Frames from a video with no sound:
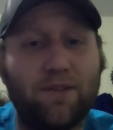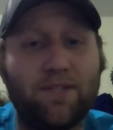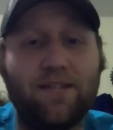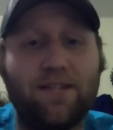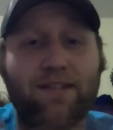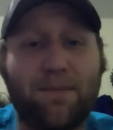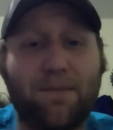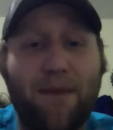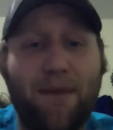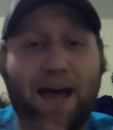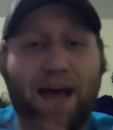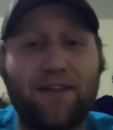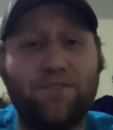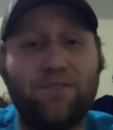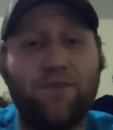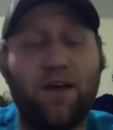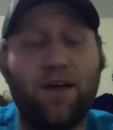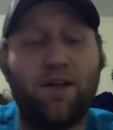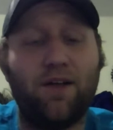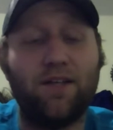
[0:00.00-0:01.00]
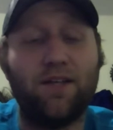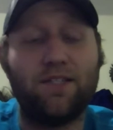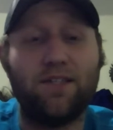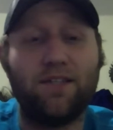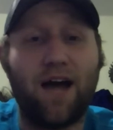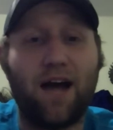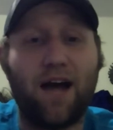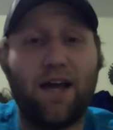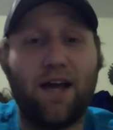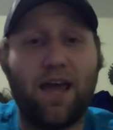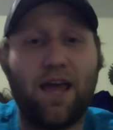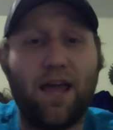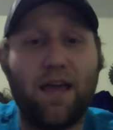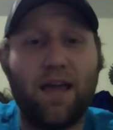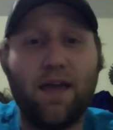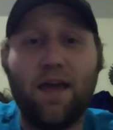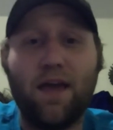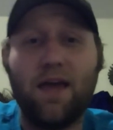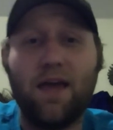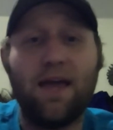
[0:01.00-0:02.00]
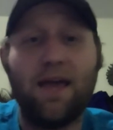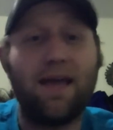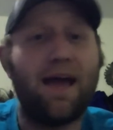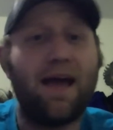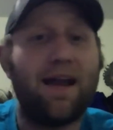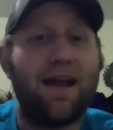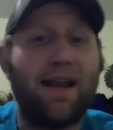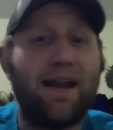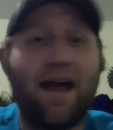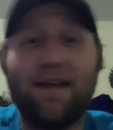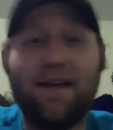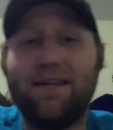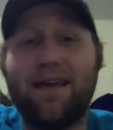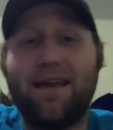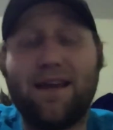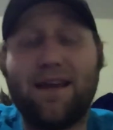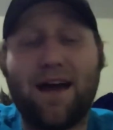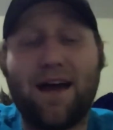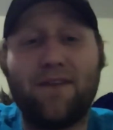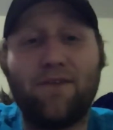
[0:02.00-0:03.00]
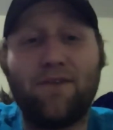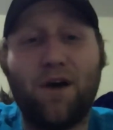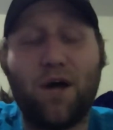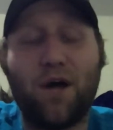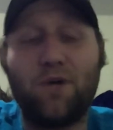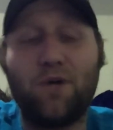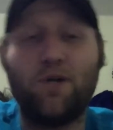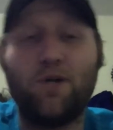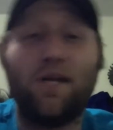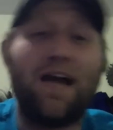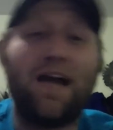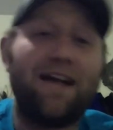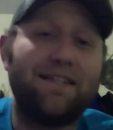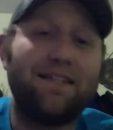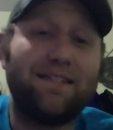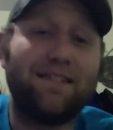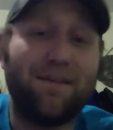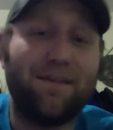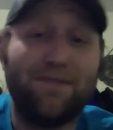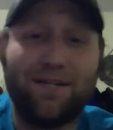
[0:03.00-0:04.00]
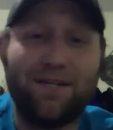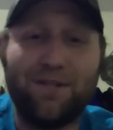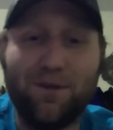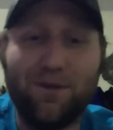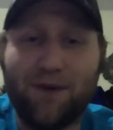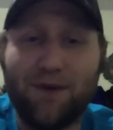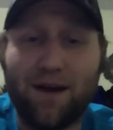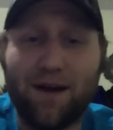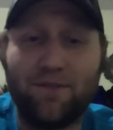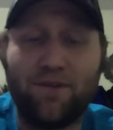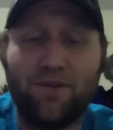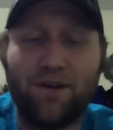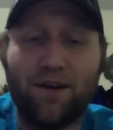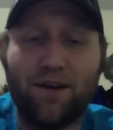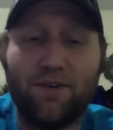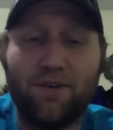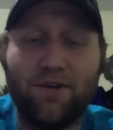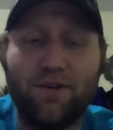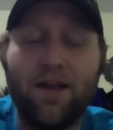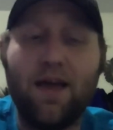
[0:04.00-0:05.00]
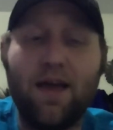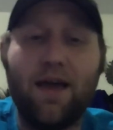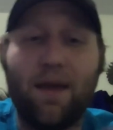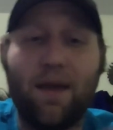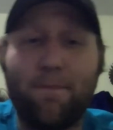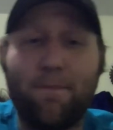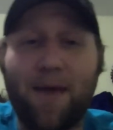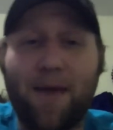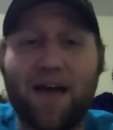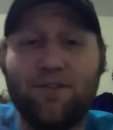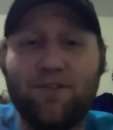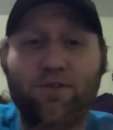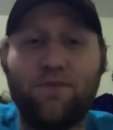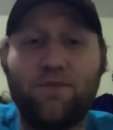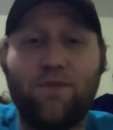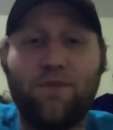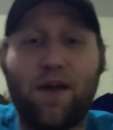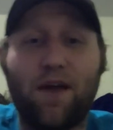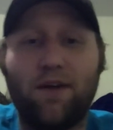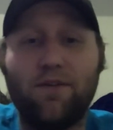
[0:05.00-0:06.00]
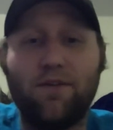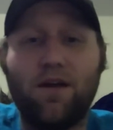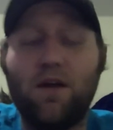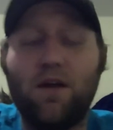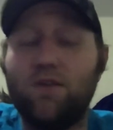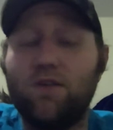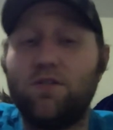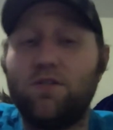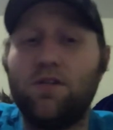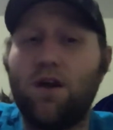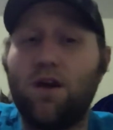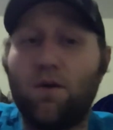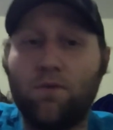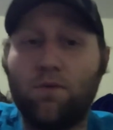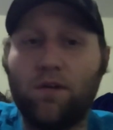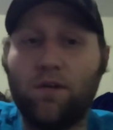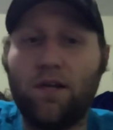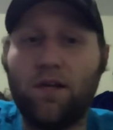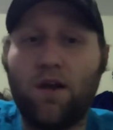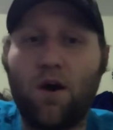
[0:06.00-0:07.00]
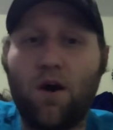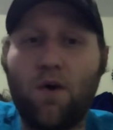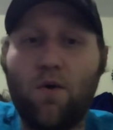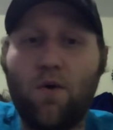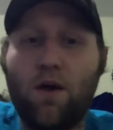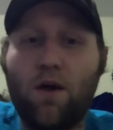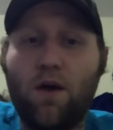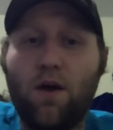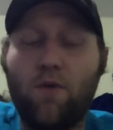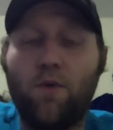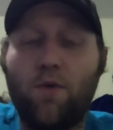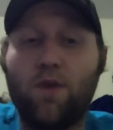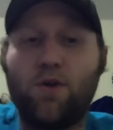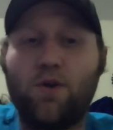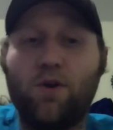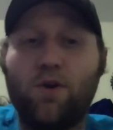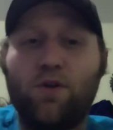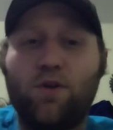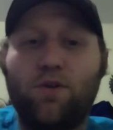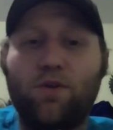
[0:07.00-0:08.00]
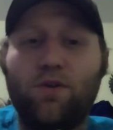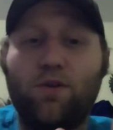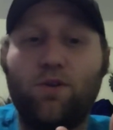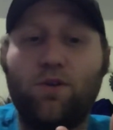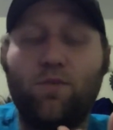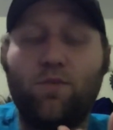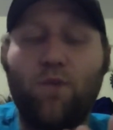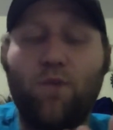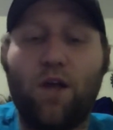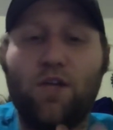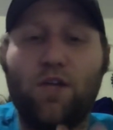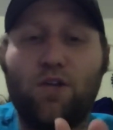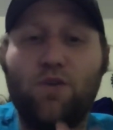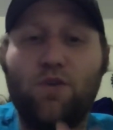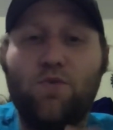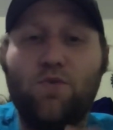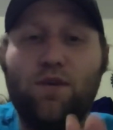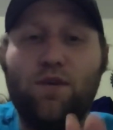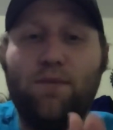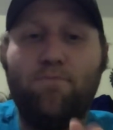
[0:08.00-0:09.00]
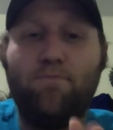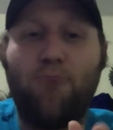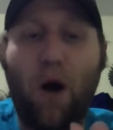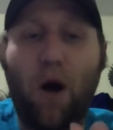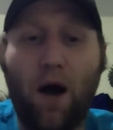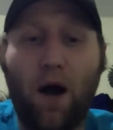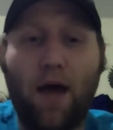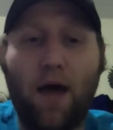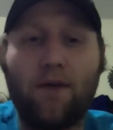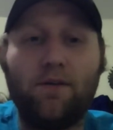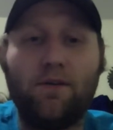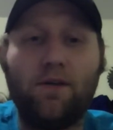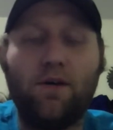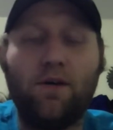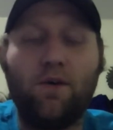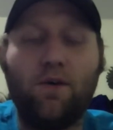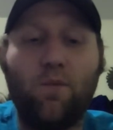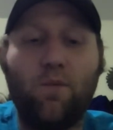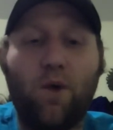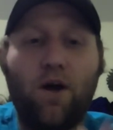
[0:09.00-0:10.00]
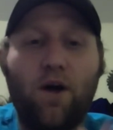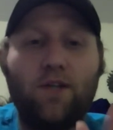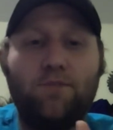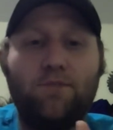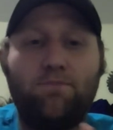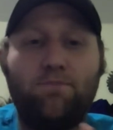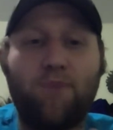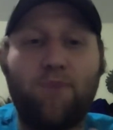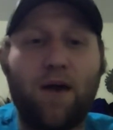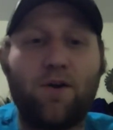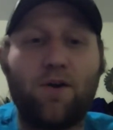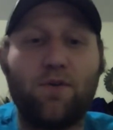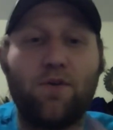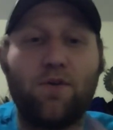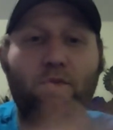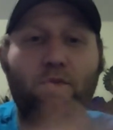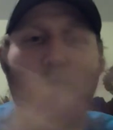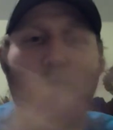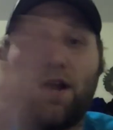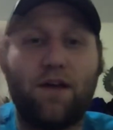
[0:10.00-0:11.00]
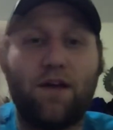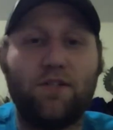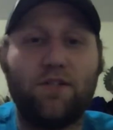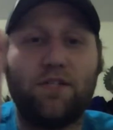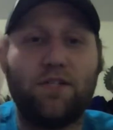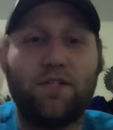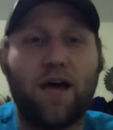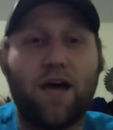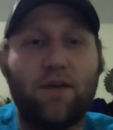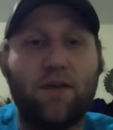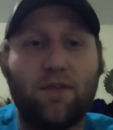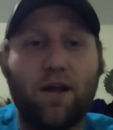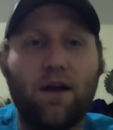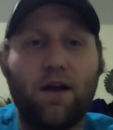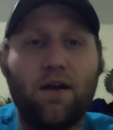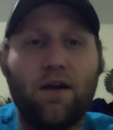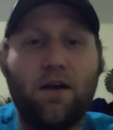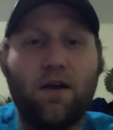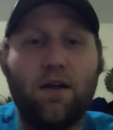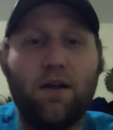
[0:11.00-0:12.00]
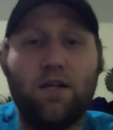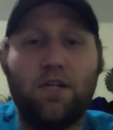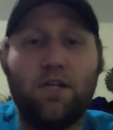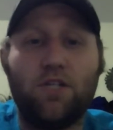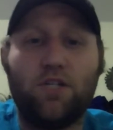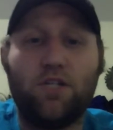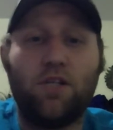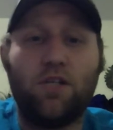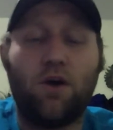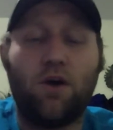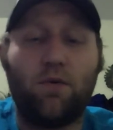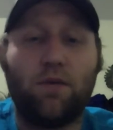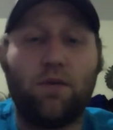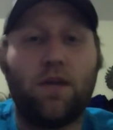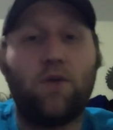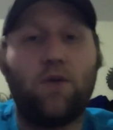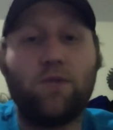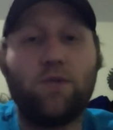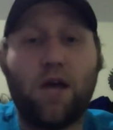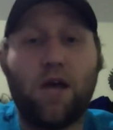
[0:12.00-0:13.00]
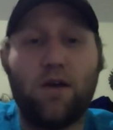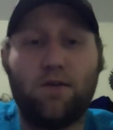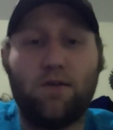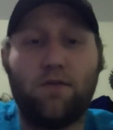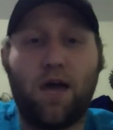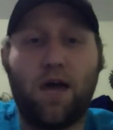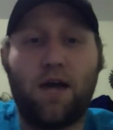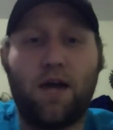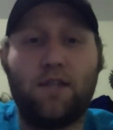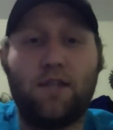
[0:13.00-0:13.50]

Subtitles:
It is a pass-fail. It's not a, it got a 98 out of 100, it got a 72 out of 100. It passed or failed. So you don't really know whether what you bought was better than what else is out there. You just don't. They don't tell you that.